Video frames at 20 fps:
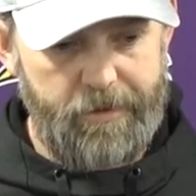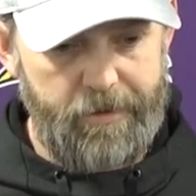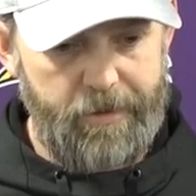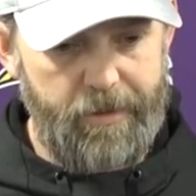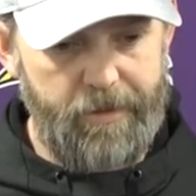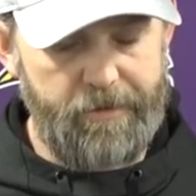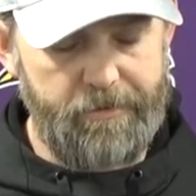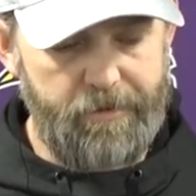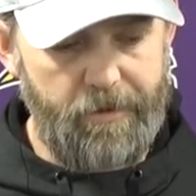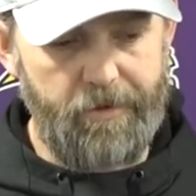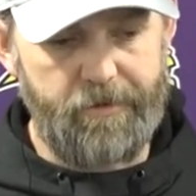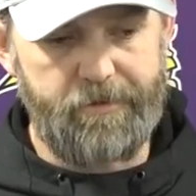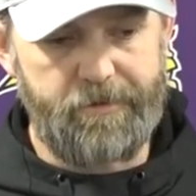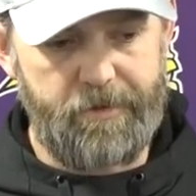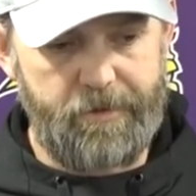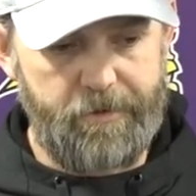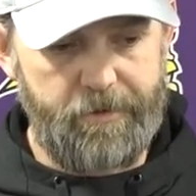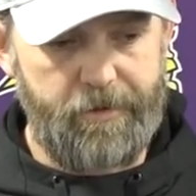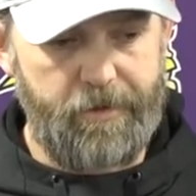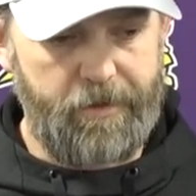And as long as
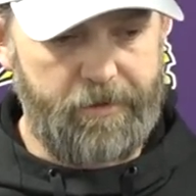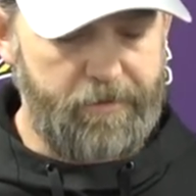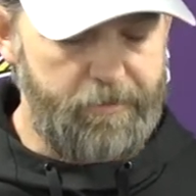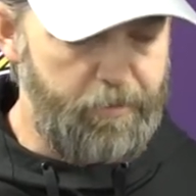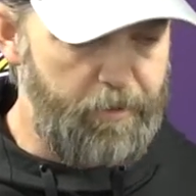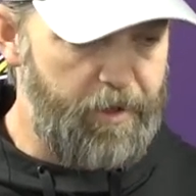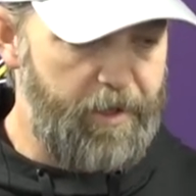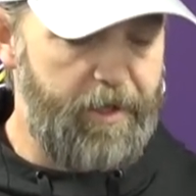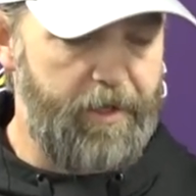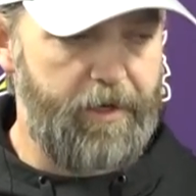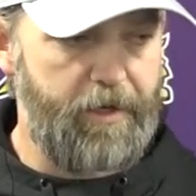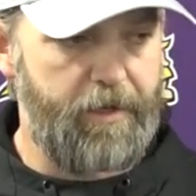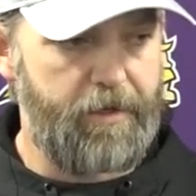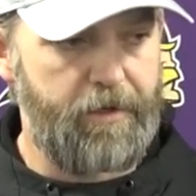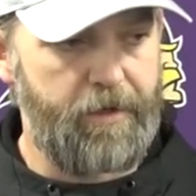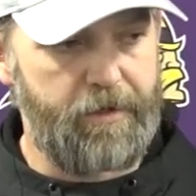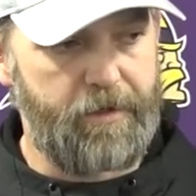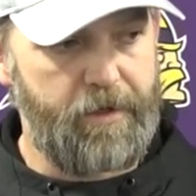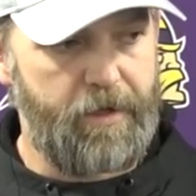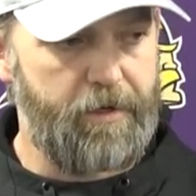you explain
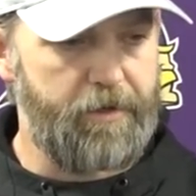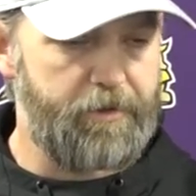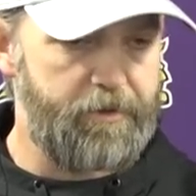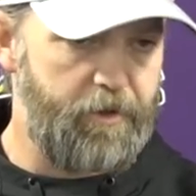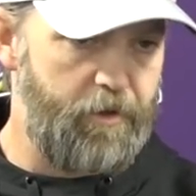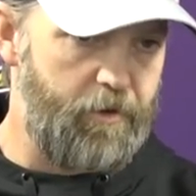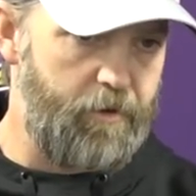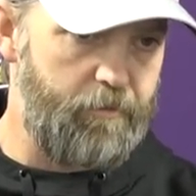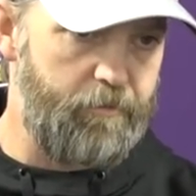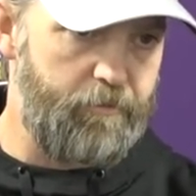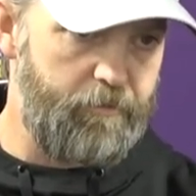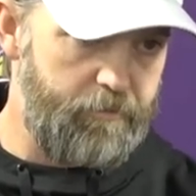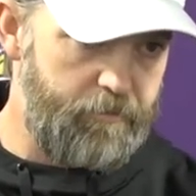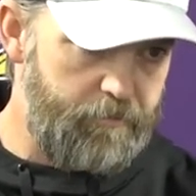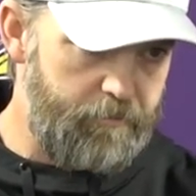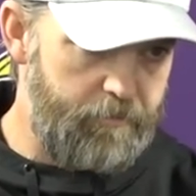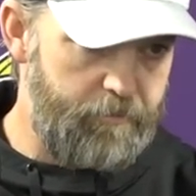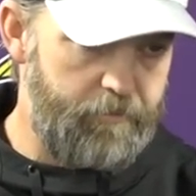it and kind of show them